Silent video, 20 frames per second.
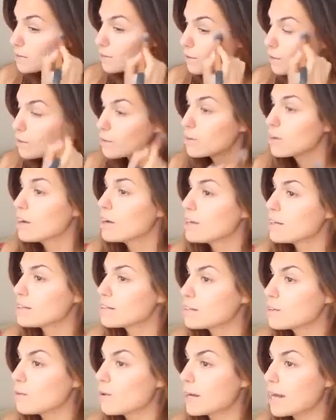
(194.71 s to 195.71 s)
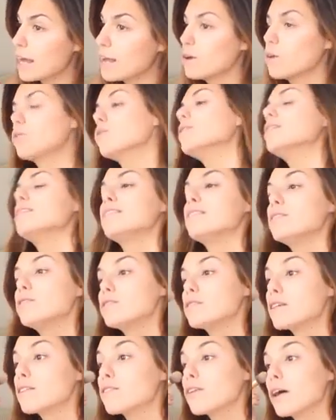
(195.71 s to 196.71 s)
so it's the one I always
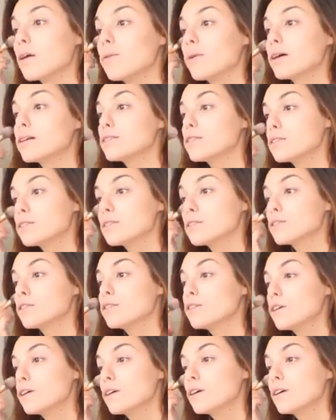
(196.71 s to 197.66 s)
use if I want to